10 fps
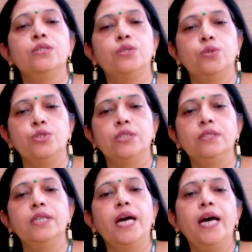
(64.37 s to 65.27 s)

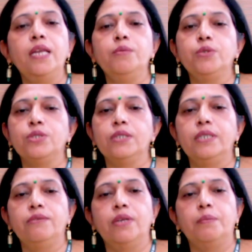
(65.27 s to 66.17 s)
social and
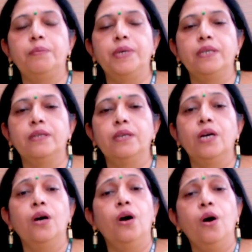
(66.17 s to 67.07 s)
emotional development
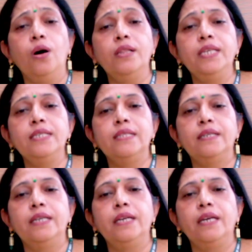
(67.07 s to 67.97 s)
all these
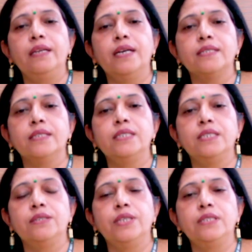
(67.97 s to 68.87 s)
learning areas
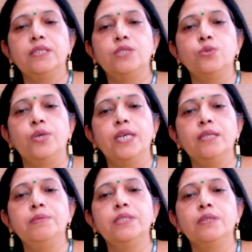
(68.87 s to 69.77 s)
integrated to
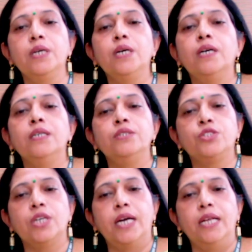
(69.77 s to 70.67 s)
help the
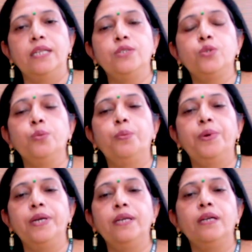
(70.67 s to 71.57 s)
child to
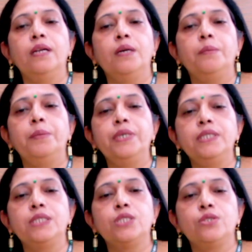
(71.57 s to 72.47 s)

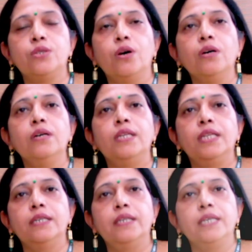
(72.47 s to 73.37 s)
build, strong
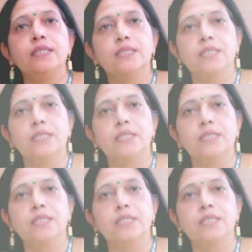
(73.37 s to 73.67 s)
learning